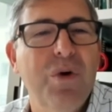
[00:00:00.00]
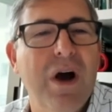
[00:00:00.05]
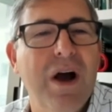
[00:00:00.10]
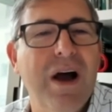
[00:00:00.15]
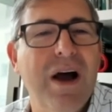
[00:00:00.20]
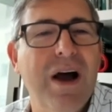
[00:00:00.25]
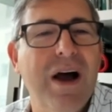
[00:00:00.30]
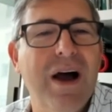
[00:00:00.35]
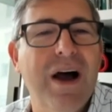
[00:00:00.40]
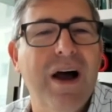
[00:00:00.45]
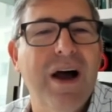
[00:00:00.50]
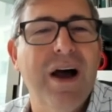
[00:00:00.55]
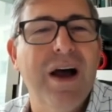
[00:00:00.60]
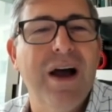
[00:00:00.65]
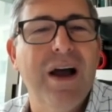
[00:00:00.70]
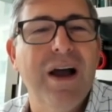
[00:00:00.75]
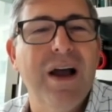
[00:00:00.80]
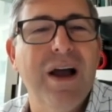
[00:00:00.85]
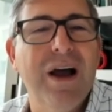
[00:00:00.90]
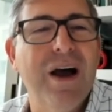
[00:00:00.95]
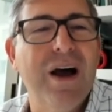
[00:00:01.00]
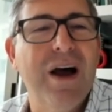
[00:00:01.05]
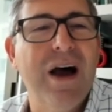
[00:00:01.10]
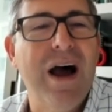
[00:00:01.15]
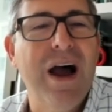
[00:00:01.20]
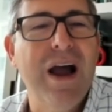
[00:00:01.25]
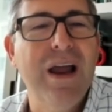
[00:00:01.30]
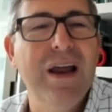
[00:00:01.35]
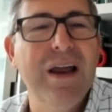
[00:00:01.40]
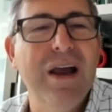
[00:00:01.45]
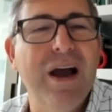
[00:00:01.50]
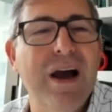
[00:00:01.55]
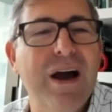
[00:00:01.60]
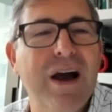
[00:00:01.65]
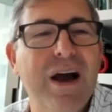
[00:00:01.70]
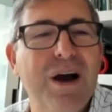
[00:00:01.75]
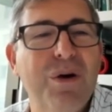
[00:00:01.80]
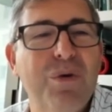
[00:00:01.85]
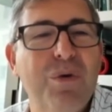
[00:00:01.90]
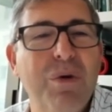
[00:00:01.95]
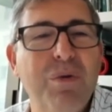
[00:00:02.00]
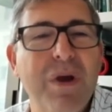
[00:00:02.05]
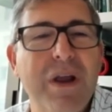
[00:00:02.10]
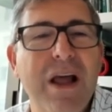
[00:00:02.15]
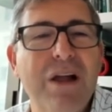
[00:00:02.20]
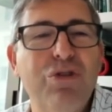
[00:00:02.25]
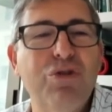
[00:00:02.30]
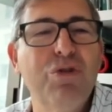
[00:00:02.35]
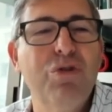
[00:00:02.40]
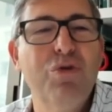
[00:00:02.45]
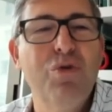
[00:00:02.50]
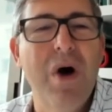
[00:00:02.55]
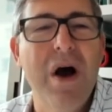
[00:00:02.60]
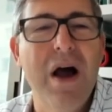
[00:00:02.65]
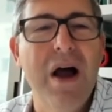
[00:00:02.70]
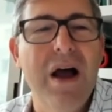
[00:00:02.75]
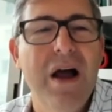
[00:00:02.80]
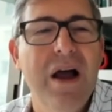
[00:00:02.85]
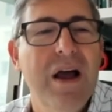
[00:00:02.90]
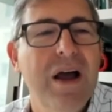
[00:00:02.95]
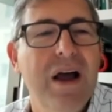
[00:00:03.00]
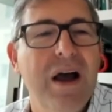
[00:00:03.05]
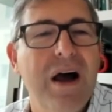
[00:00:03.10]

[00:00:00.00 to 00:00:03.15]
Uh, uh I uh, when we get to Rouen,